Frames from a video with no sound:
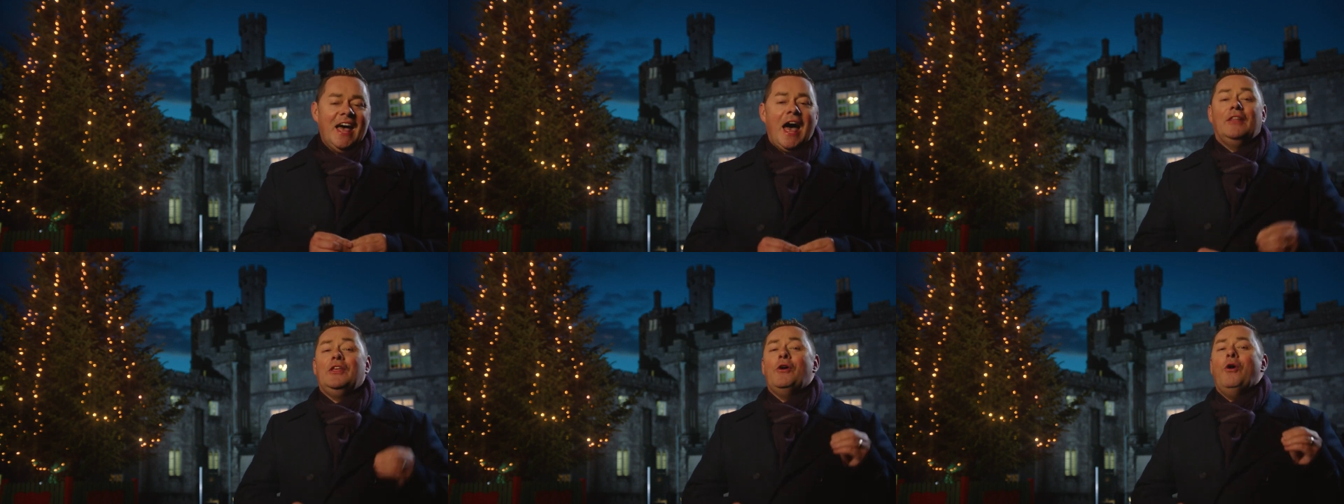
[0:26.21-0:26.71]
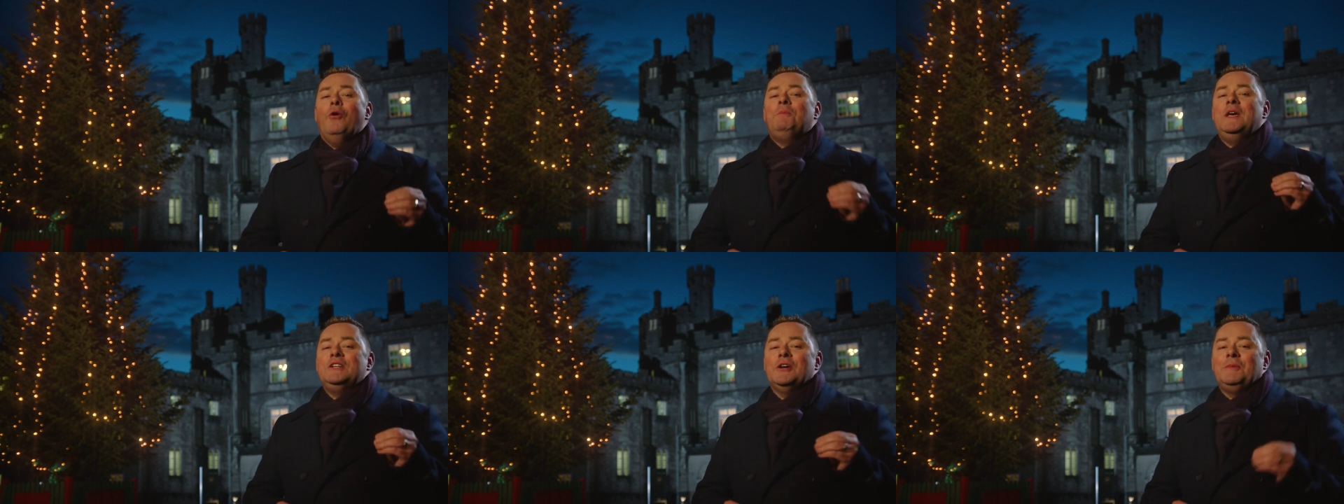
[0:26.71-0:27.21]
and the
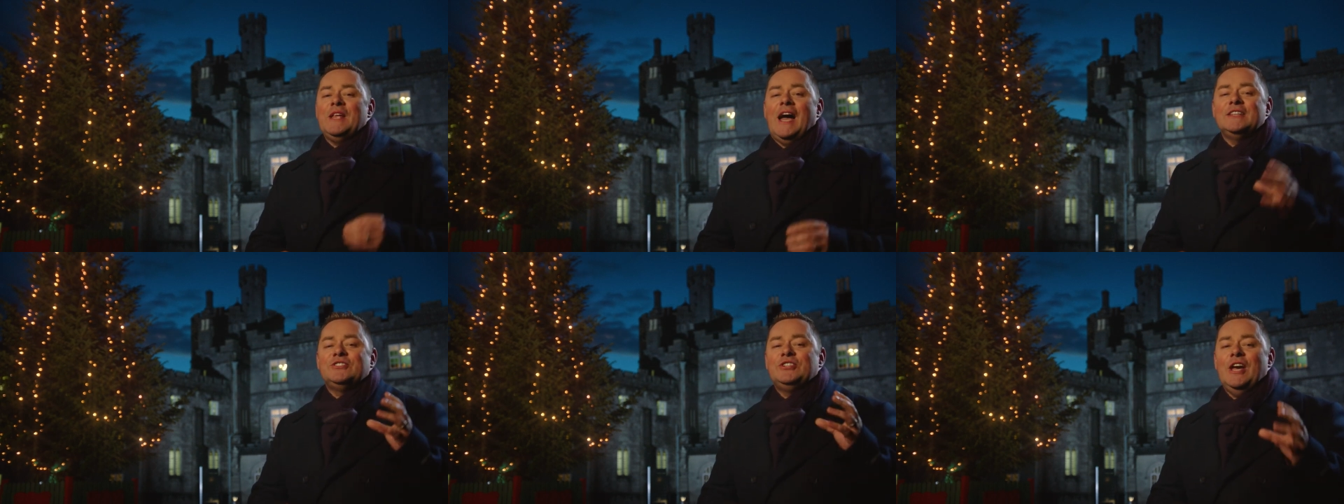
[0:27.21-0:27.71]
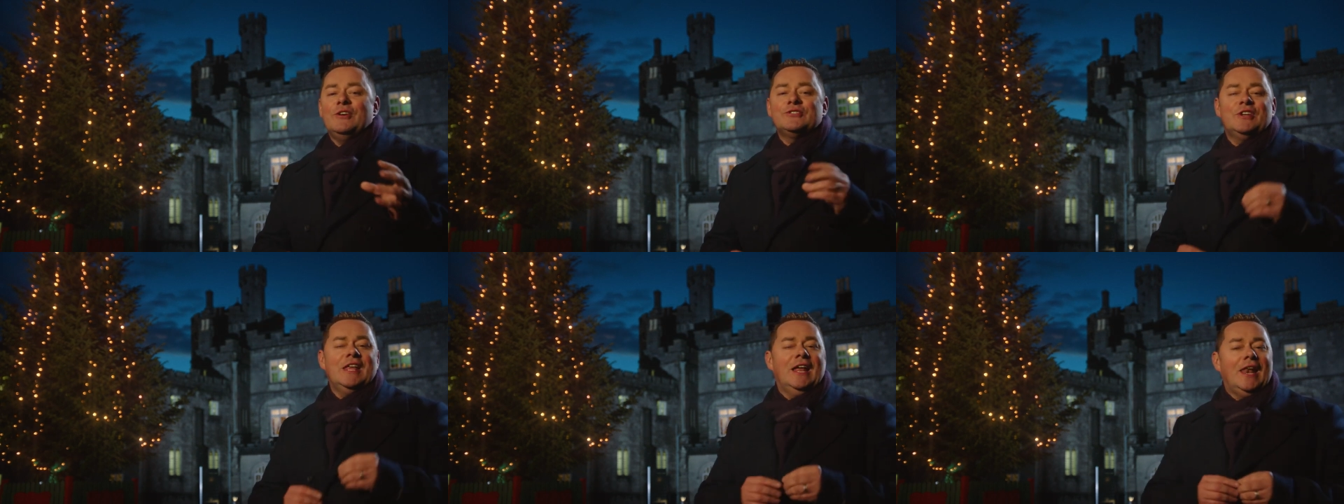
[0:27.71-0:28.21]
OPW has
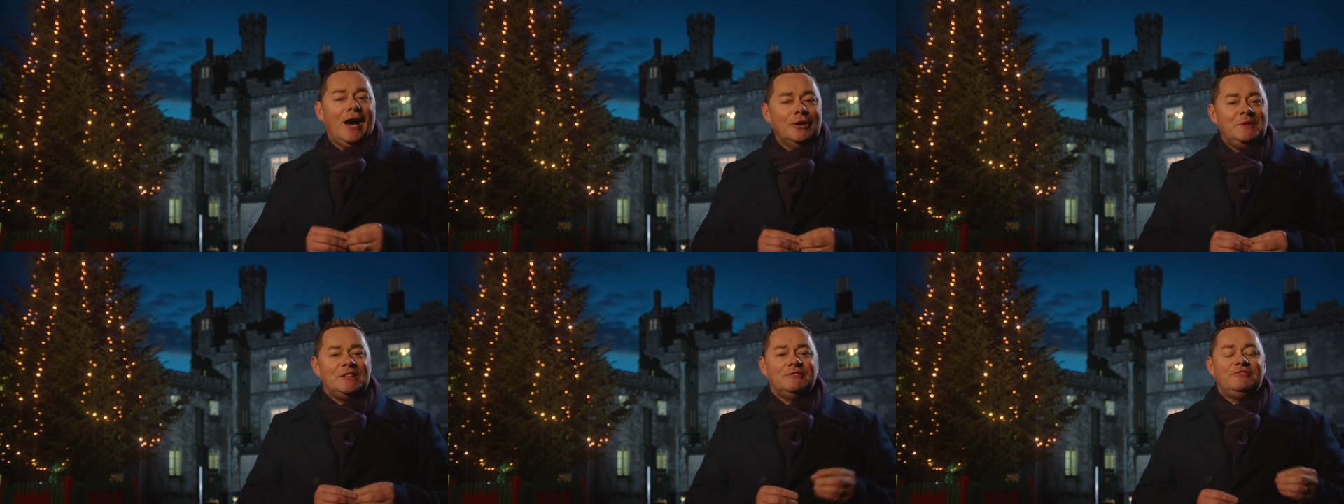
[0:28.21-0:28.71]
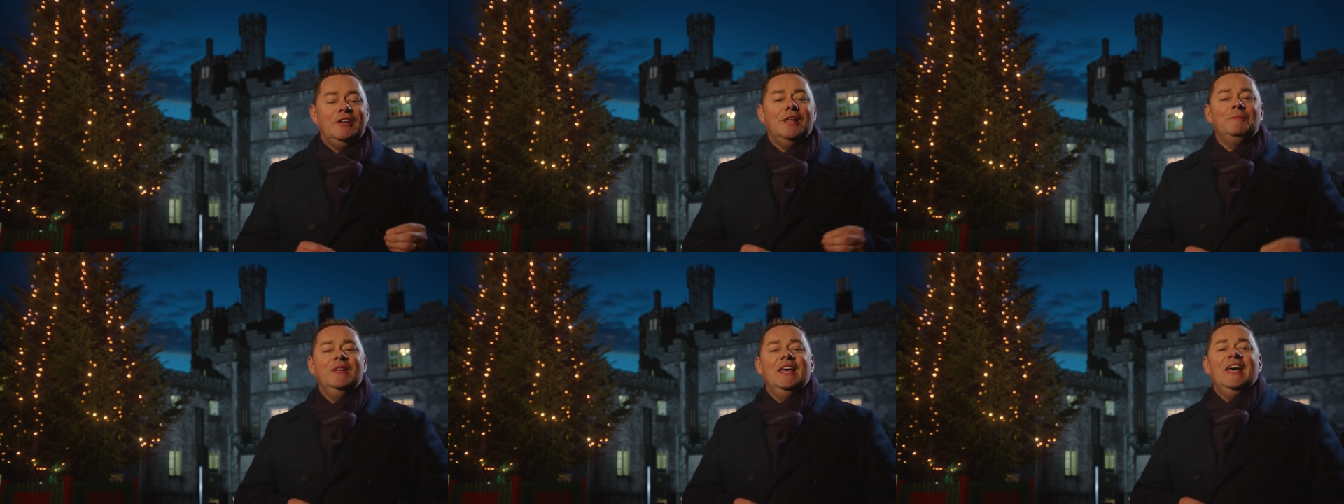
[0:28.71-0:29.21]
generously allowed me to film
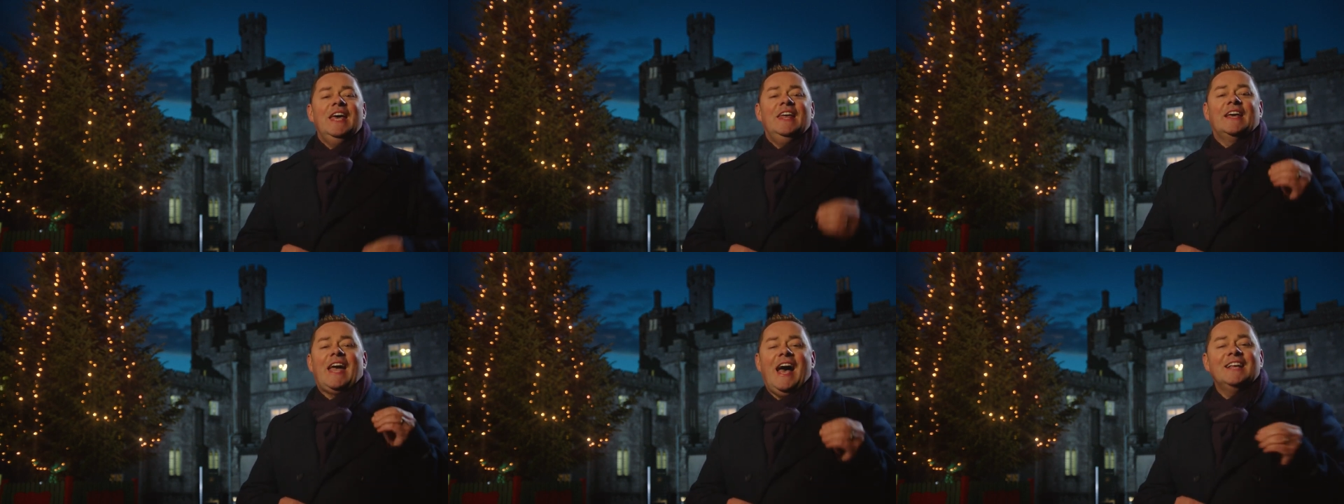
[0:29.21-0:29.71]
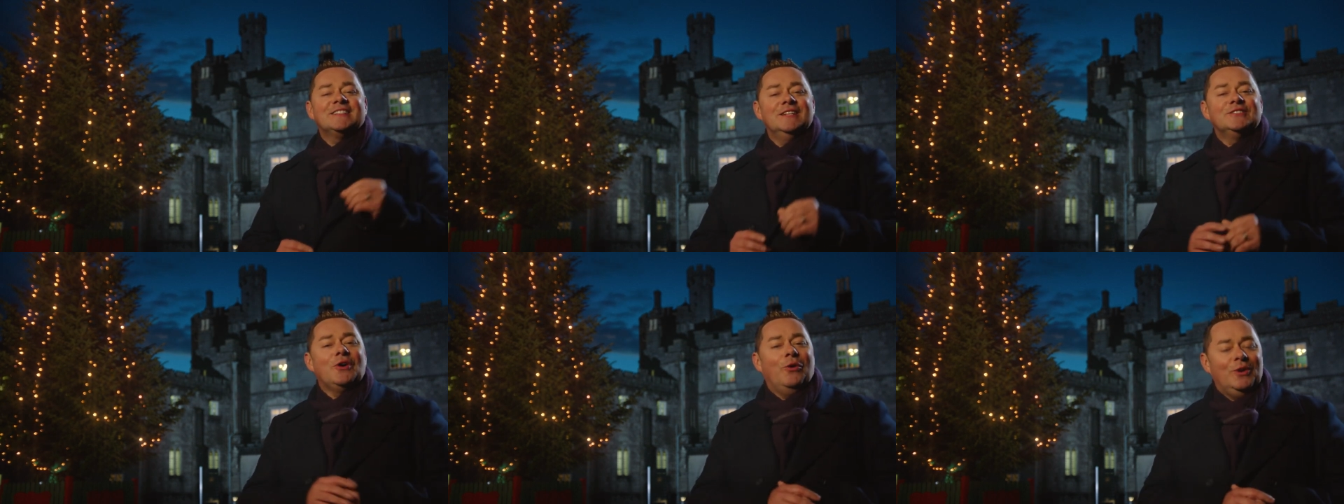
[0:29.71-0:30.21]
in in the
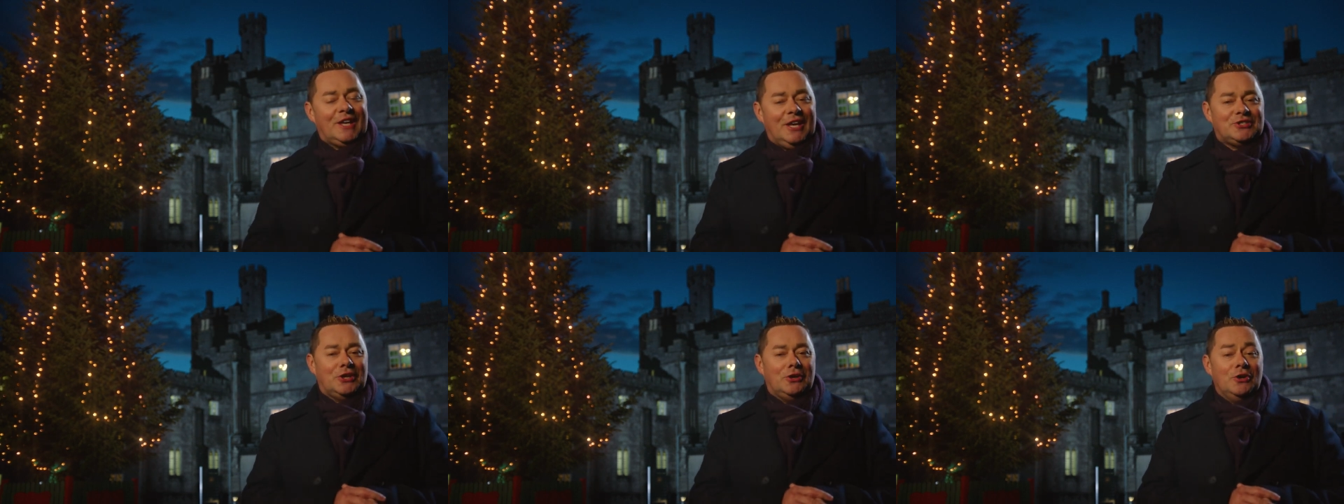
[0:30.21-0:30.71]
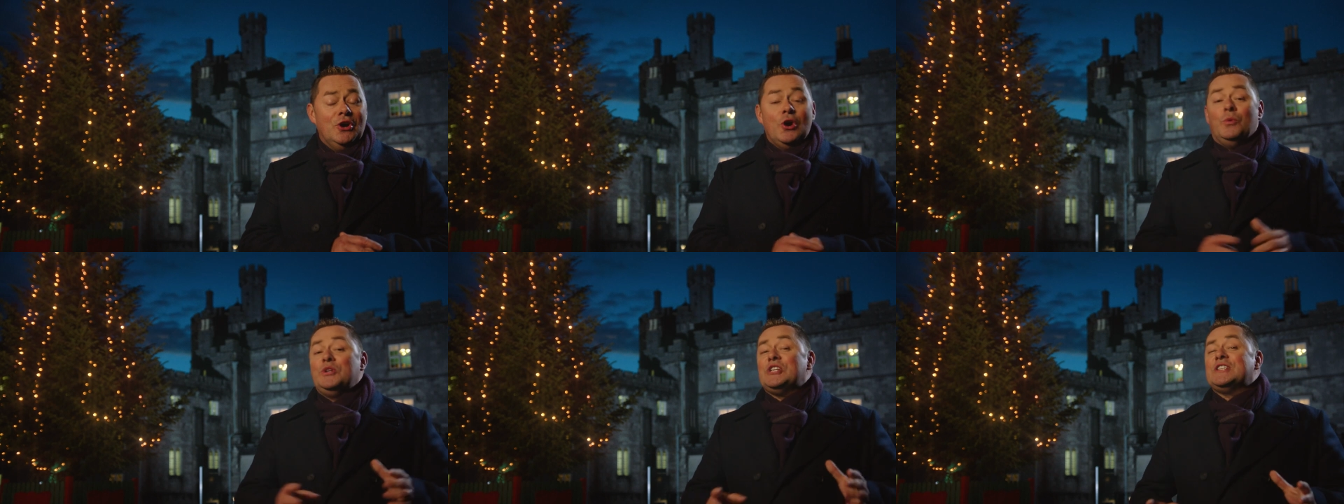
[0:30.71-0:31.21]
castle's old kitchen,
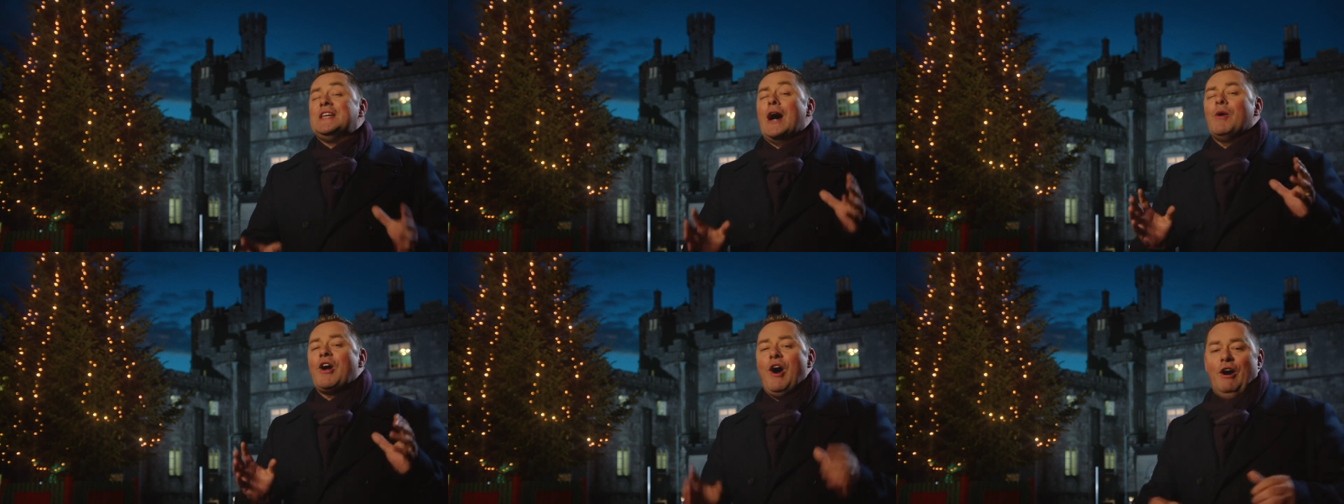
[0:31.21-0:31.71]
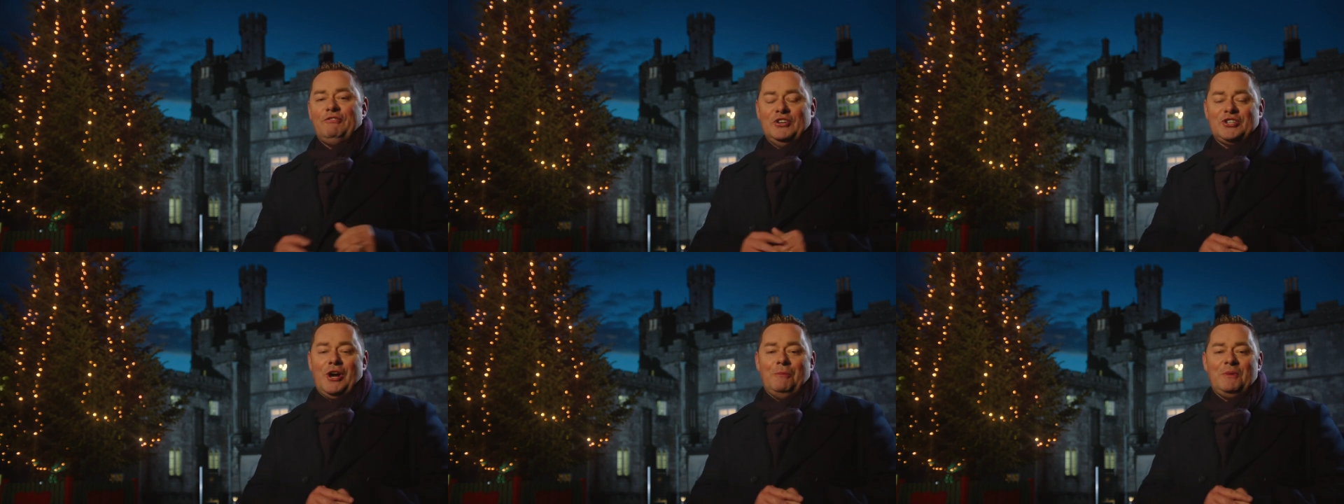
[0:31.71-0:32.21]
which is now a coffee
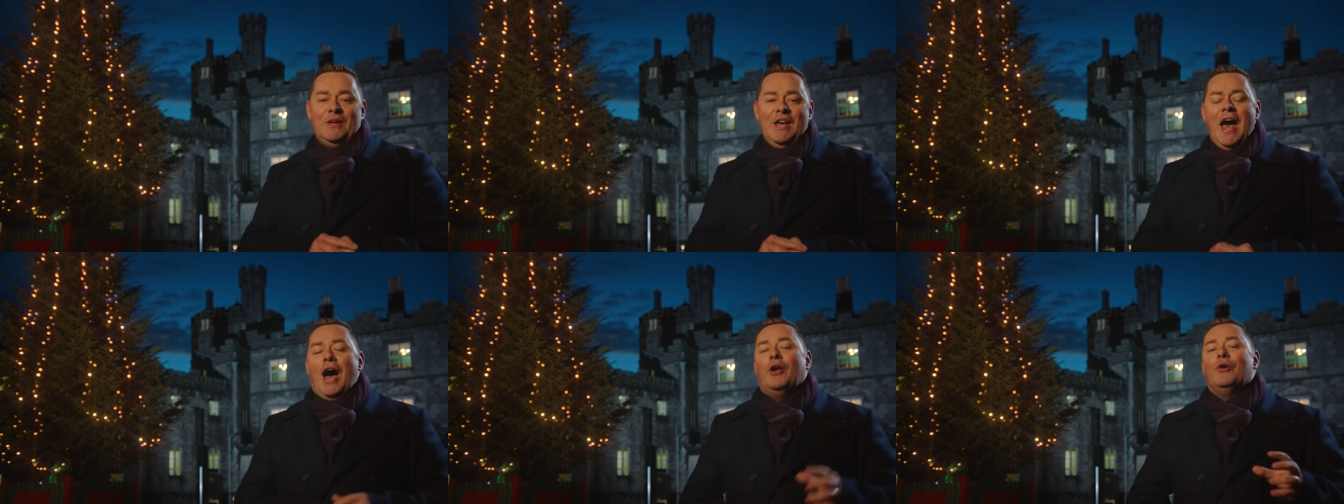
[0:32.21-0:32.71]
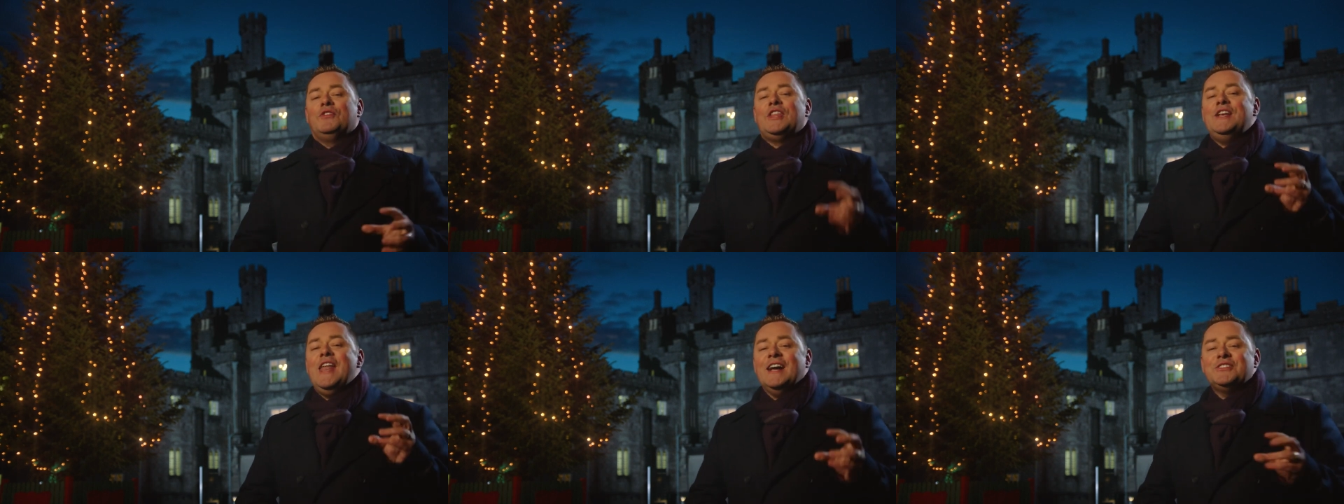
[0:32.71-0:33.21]
shop. And over the
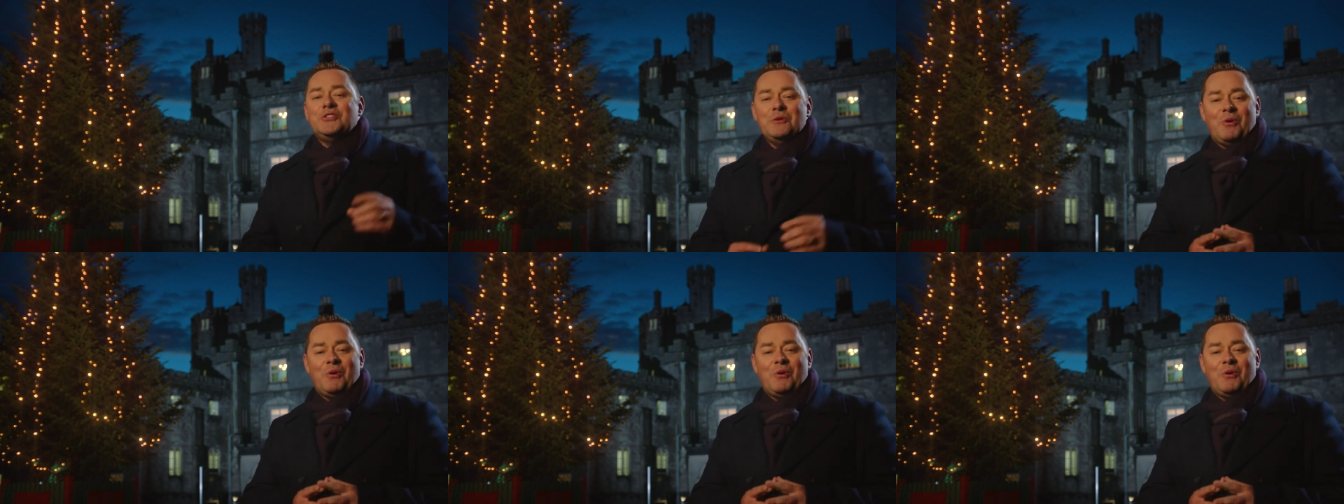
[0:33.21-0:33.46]
next two